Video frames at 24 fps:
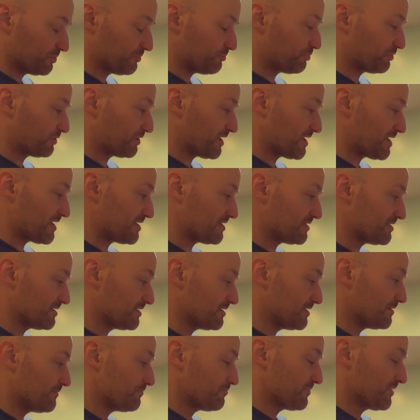plate,
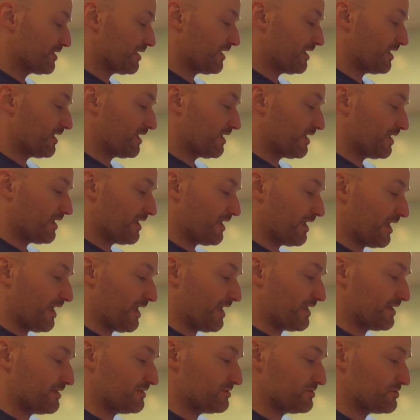
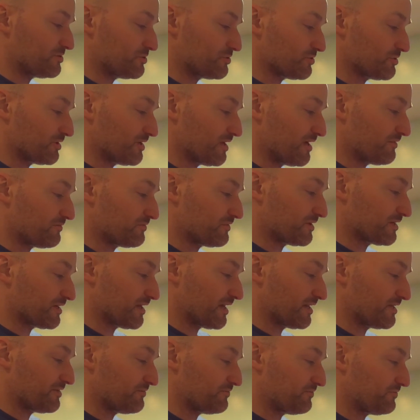and you're going to have to
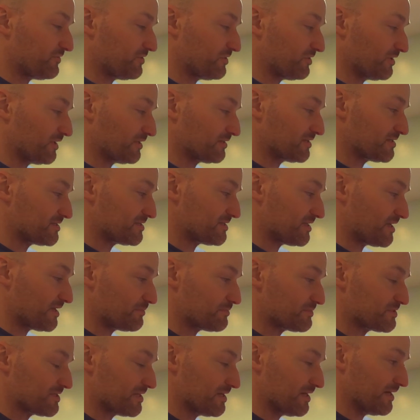kind of feel at the same
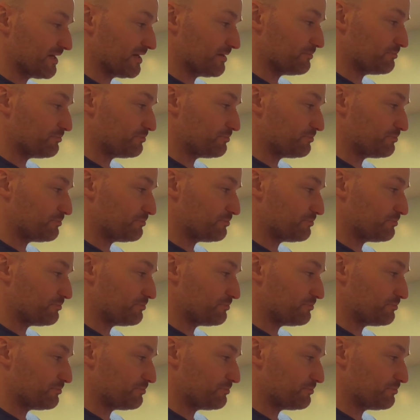time,